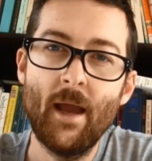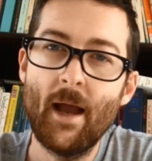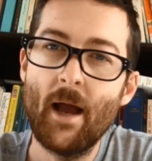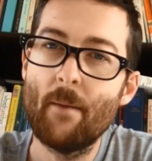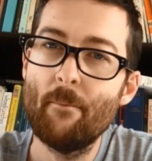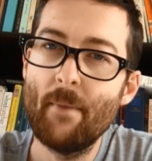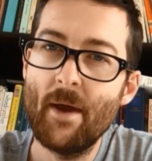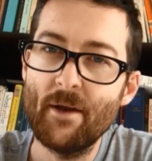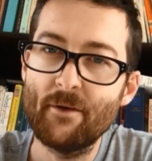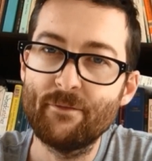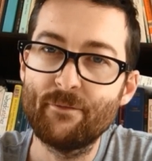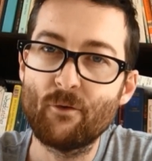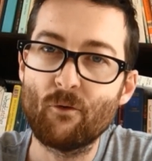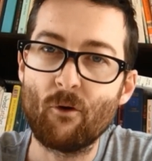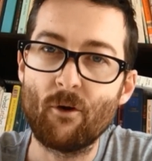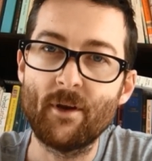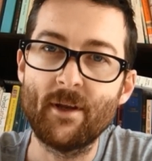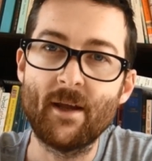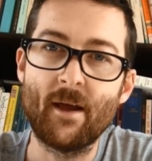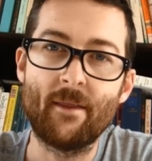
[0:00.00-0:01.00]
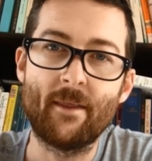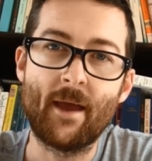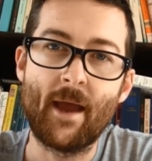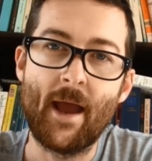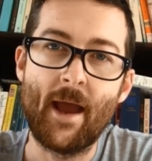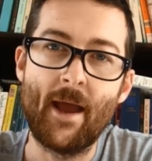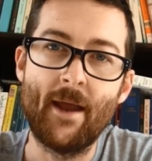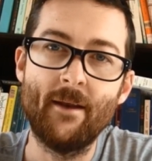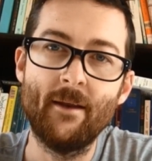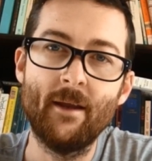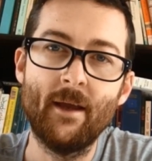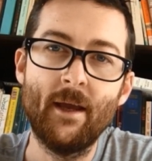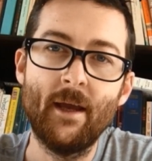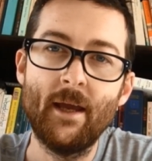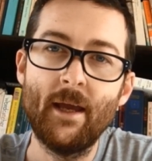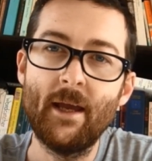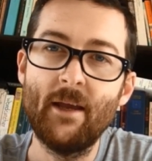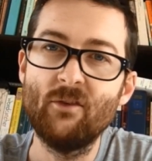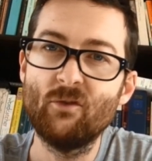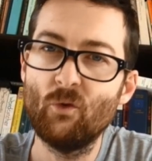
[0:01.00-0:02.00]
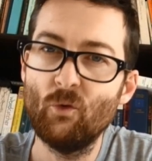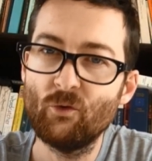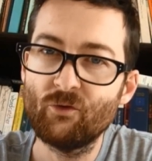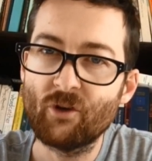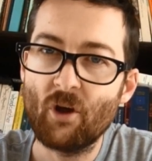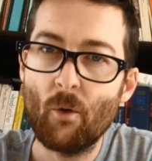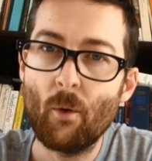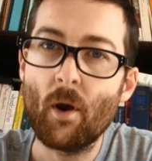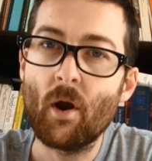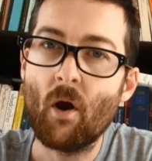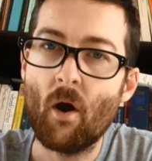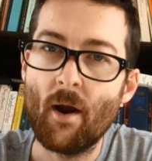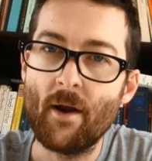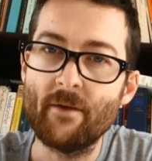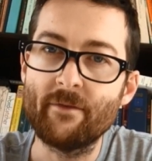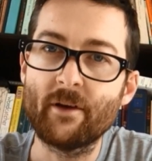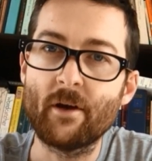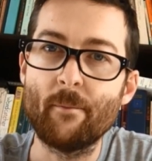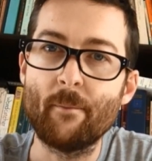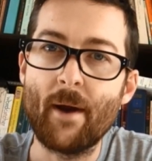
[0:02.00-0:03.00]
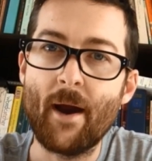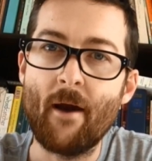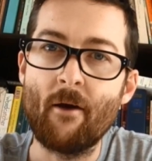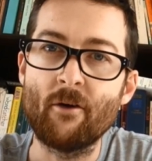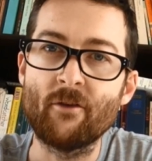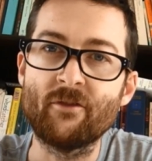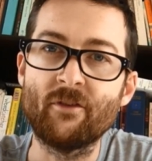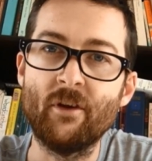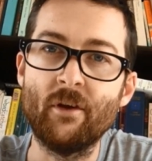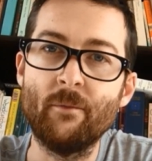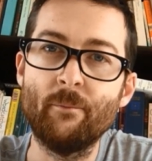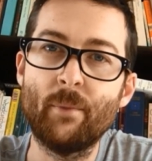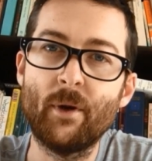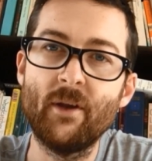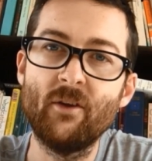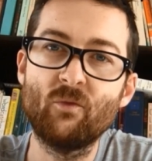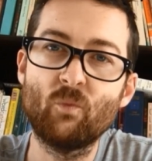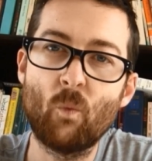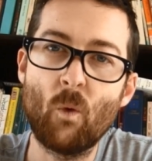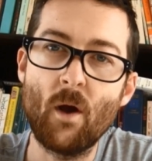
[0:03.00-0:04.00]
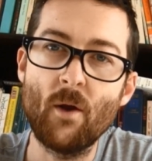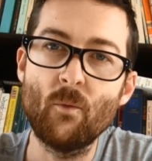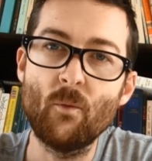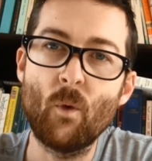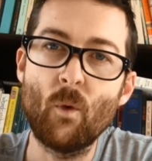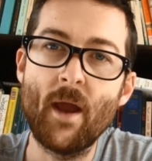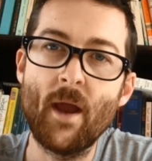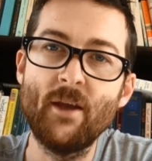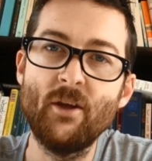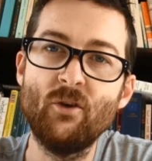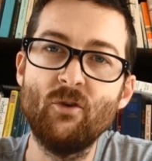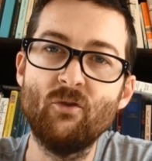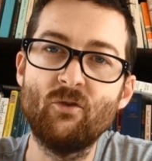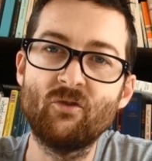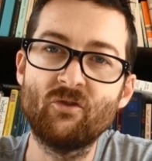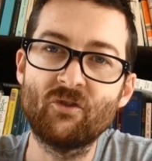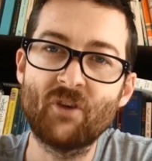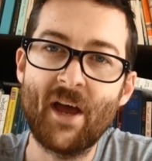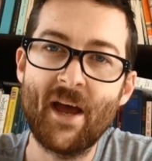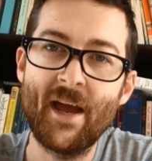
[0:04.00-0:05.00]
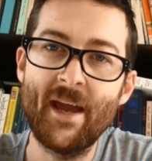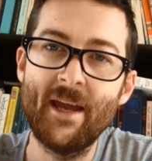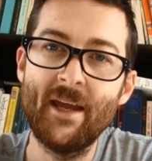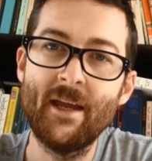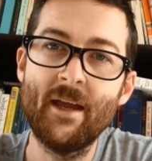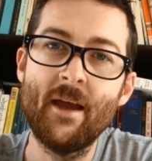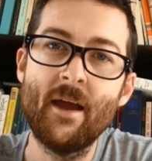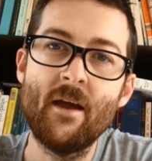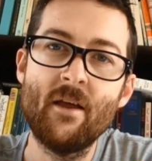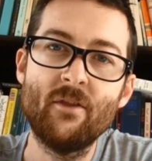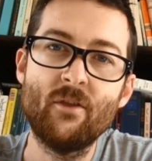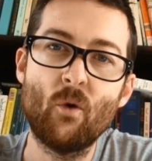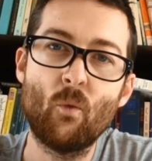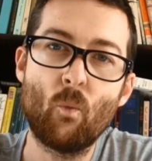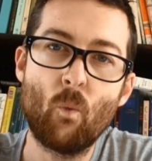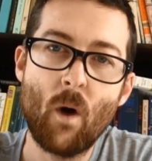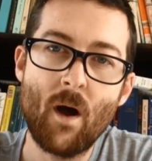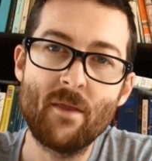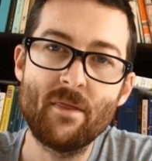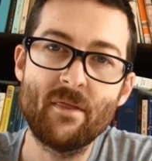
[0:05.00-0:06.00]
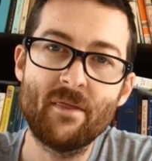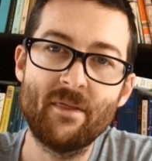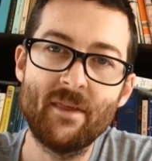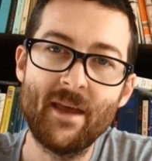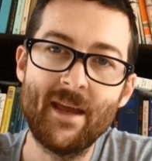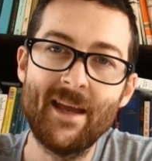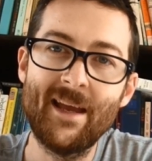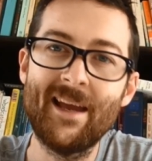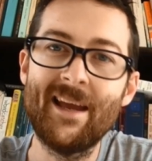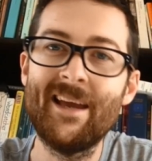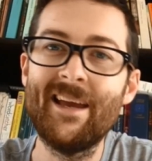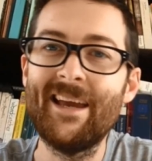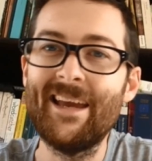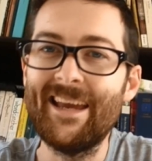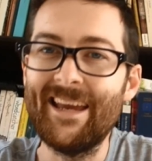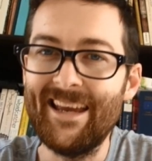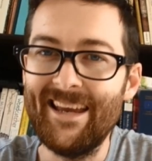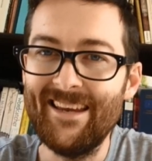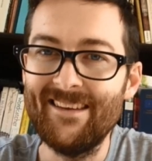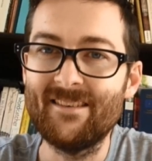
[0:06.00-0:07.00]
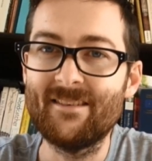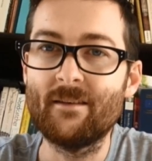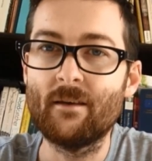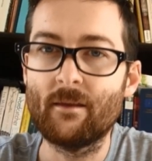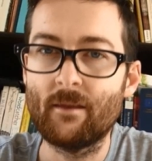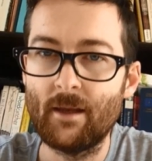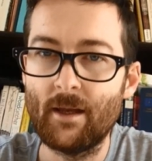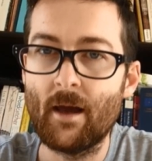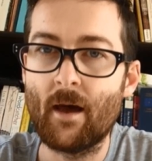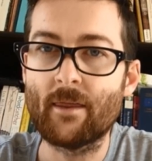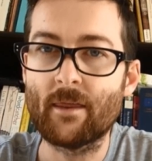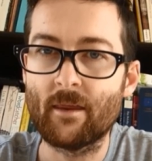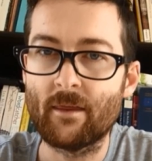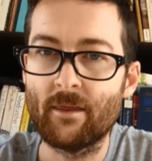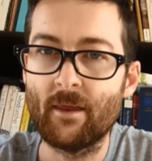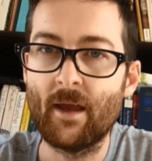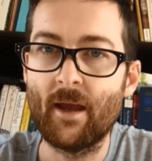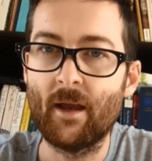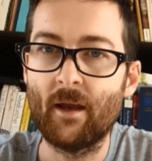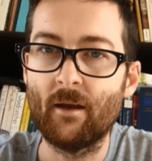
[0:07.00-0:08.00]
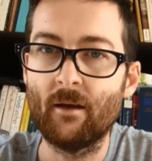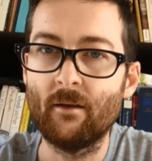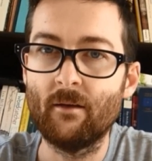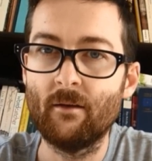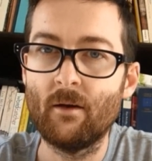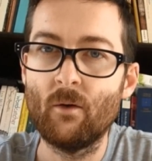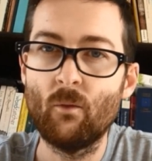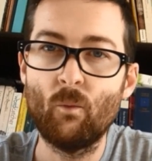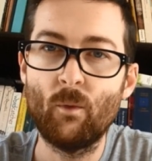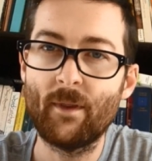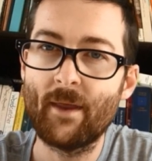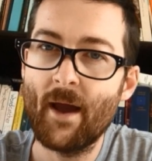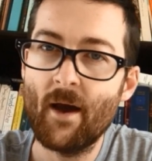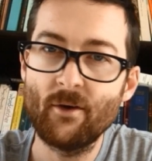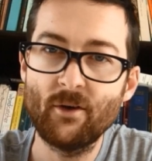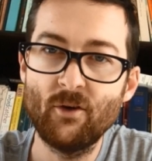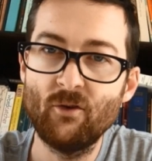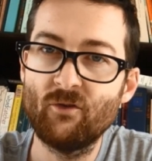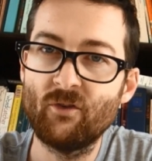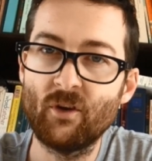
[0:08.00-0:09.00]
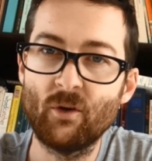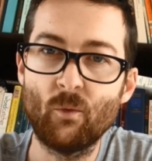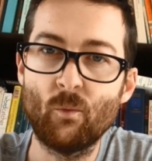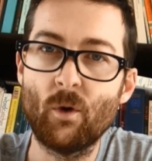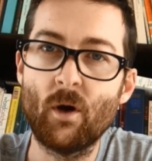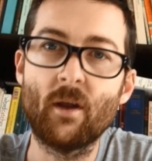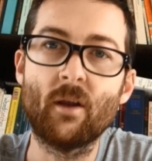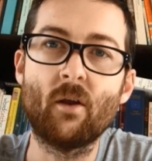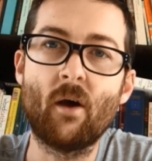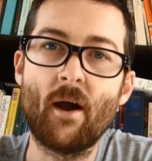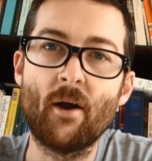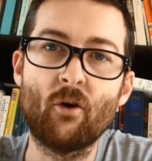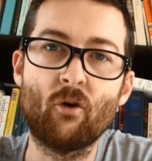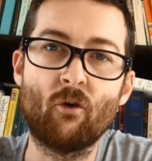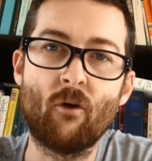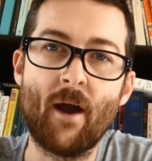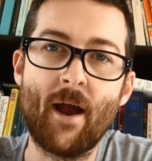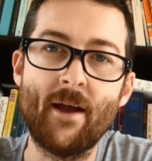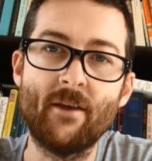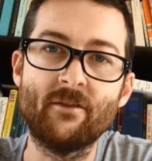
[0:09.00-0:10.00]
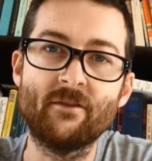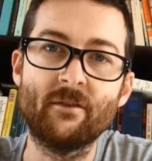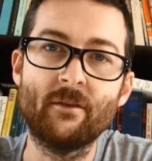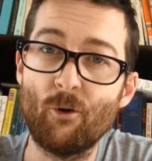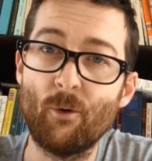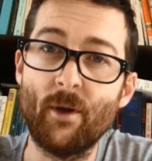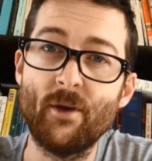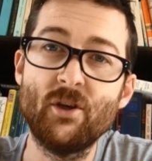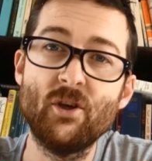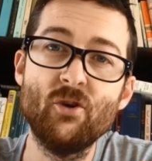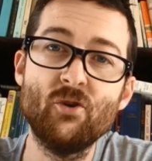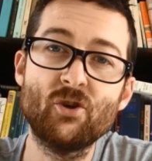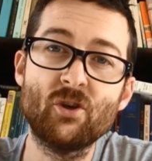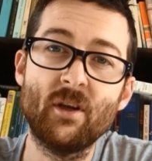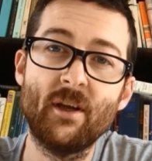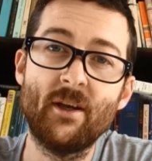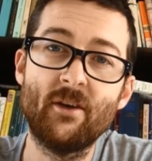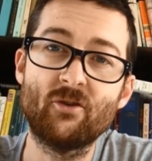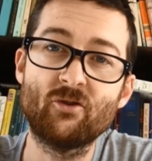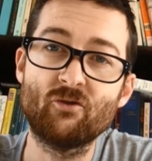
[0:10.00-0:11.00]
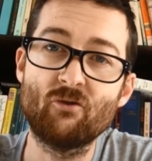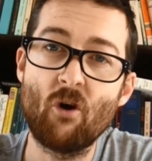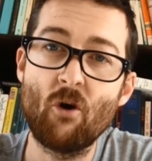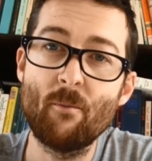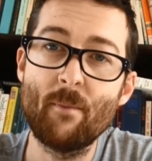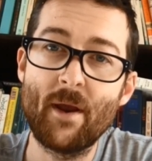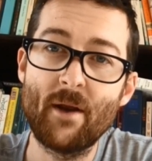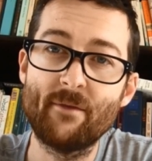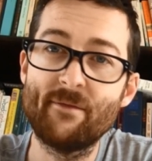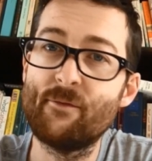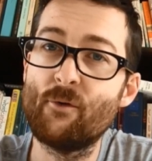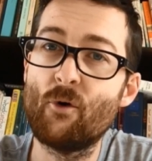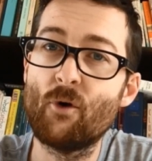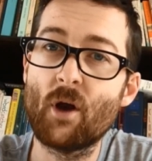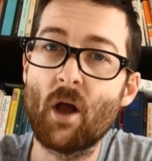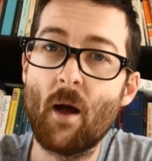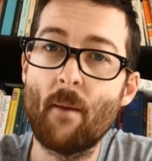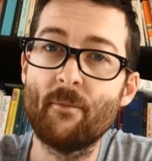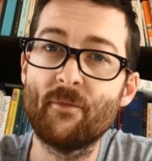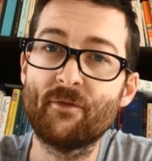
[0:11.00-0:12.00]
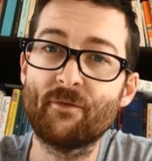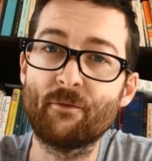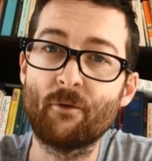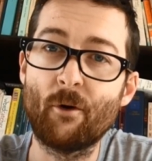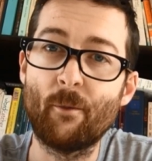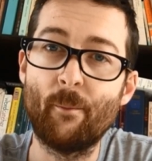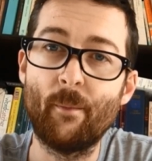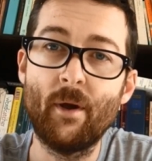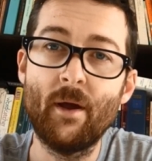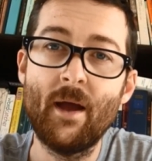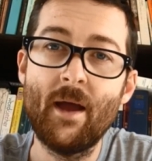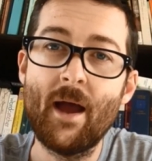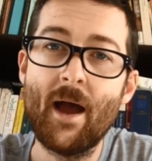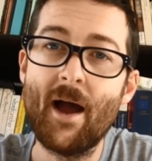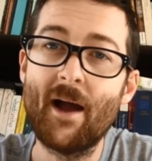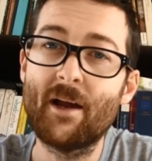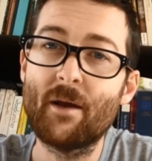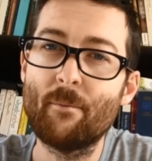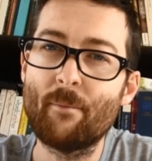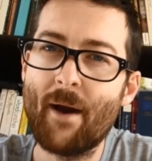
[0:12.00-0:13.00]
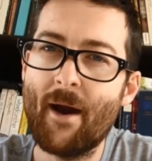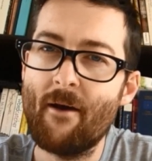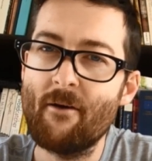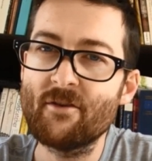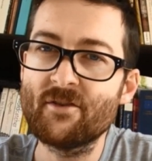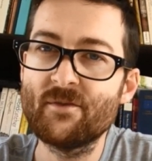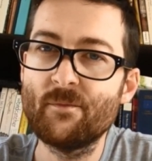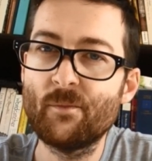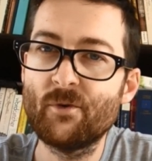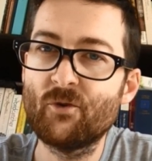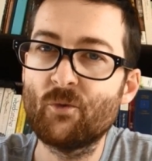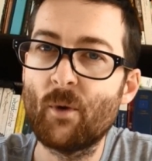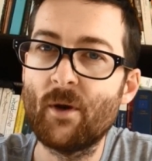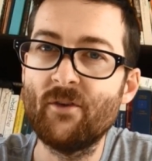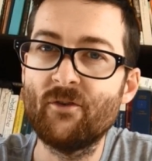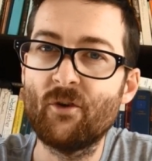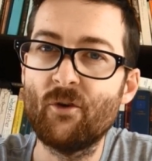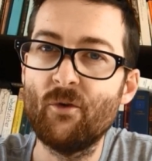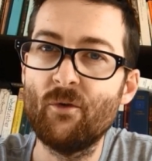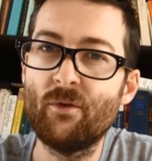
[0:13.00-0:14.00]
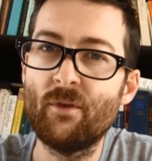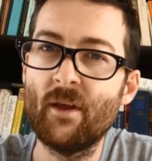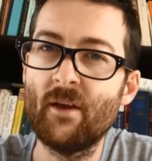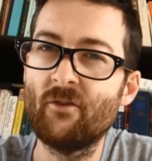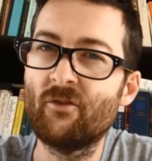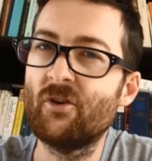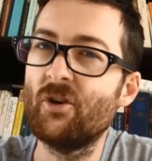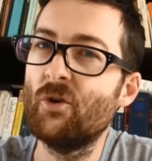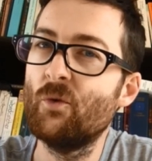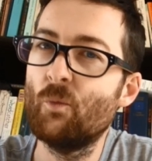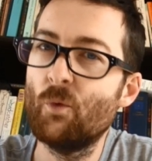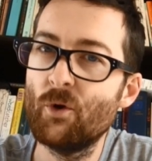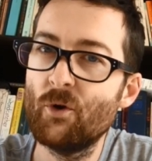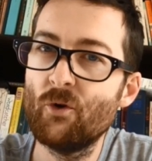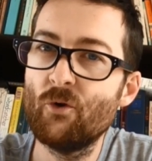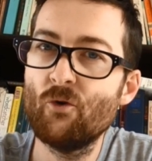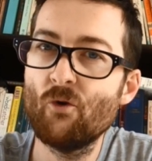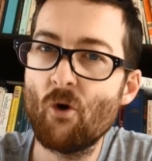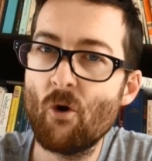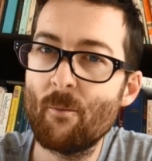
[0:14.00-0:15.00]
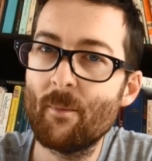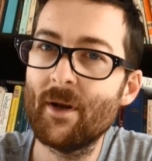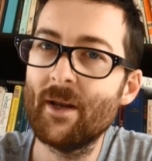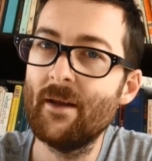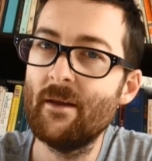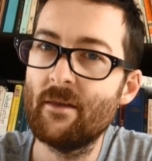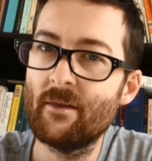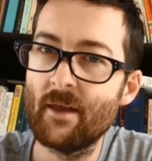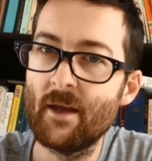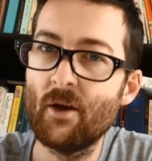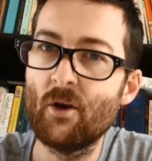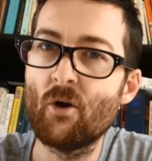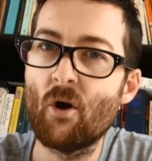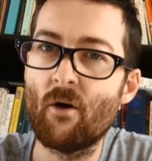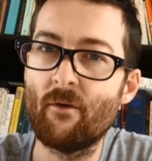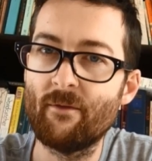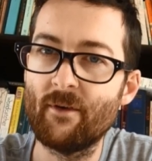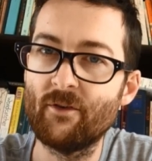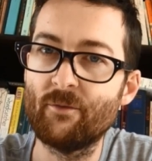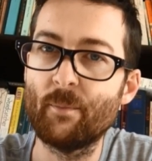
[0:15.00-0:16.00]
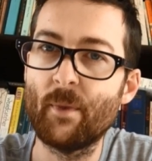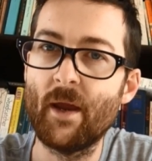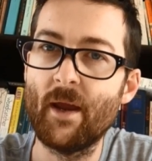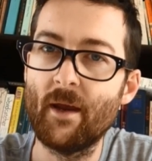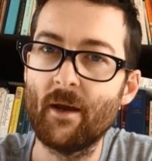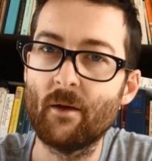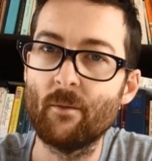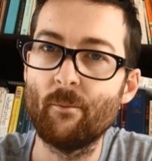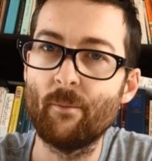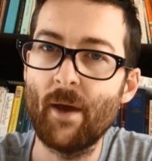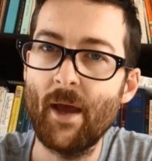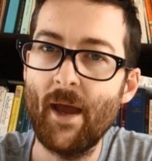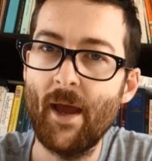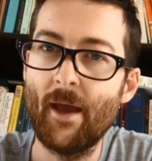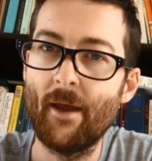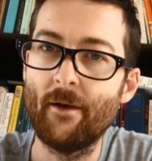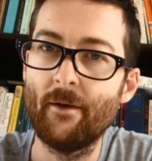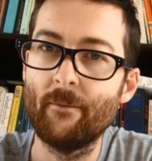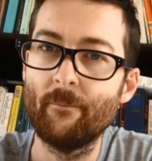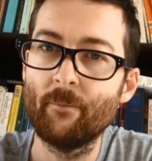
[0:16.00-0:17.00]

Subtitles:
A metaphor, on the other hand, is also a kind of comparison, but it's one where you say that one thing is the other thing, without using the word like or as. And usually a strong metaphor comes from a comparison between two things that you wouldn't normally think of as being compared.